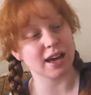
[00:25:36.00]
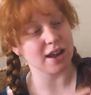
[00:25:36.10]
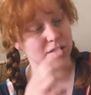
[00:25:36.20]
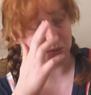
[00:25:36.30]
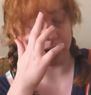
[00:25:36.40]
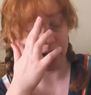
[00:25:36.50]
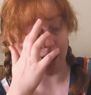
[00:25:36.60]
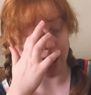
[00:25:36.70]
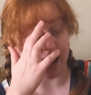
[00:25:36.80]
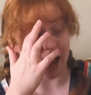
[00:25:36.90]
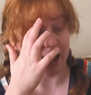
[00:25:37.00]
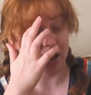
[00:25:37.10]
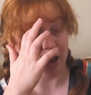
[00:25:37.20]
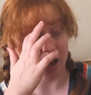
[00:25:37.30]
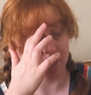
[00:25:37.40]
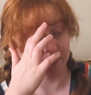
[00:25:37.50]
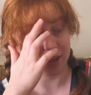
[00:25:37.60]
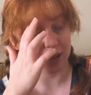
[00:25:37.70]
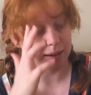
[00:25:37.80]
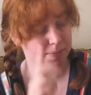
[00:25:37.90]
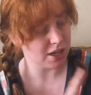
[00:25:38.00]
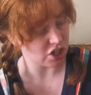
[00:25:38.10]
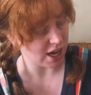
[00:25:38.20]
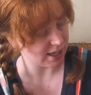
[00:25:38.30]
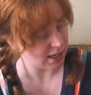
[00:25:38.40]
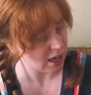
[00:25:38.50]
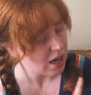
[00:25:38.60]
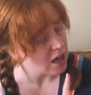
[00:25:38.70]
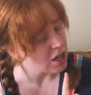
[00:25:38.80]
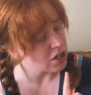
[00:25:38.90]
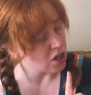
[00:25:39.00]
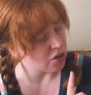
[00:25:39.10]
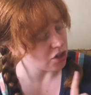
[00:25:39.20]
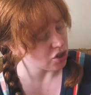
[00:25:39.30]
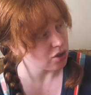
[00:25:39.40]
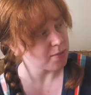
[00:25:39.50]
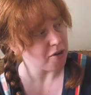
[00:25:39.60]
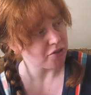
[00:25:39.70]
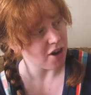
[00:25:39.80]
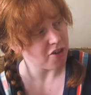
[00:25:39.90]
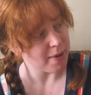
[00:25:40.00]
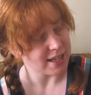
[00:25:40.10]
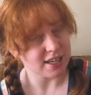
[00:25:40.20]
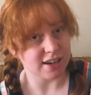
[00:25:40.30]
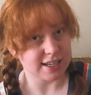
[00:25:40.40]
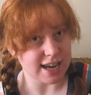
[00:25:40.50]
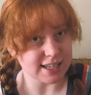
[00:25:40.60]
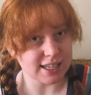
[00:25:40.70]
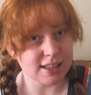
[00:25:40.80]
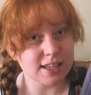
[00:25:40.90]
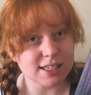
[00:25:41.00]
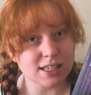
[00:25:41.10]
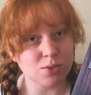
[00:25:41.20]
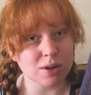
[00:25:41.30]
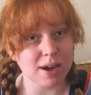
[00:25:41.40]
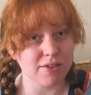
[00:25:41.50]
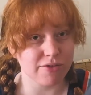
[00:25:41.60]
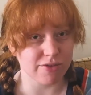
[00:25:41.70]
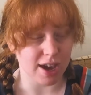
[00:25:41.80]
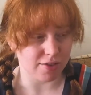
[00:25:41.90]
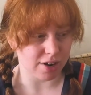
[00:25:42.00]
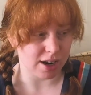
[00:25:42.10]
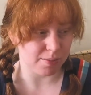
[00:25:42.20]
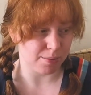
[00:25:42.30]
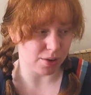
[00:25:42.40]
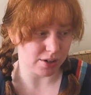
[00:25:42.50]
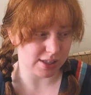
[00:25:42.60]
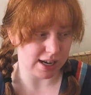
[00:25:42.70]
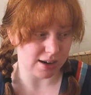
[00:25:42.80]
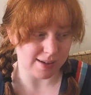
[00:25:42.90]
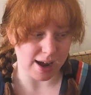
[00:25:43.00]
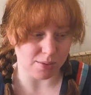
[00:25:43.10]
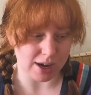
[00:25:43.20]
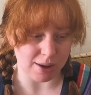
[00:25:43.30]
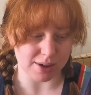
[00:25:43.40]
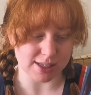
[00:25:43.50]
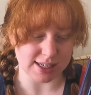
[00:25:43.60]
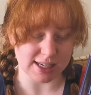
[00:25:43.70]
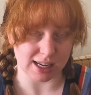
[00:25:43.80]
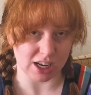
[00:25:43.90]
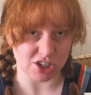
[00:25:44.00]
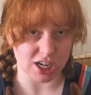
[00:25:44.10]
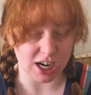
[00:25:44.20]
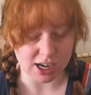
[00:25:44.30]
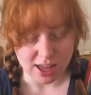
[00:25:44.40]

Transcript: another book I got at BJ's. So The Truth About Forever by Sarah Dessen. This is one of my favorite books that I read when I was a teenager.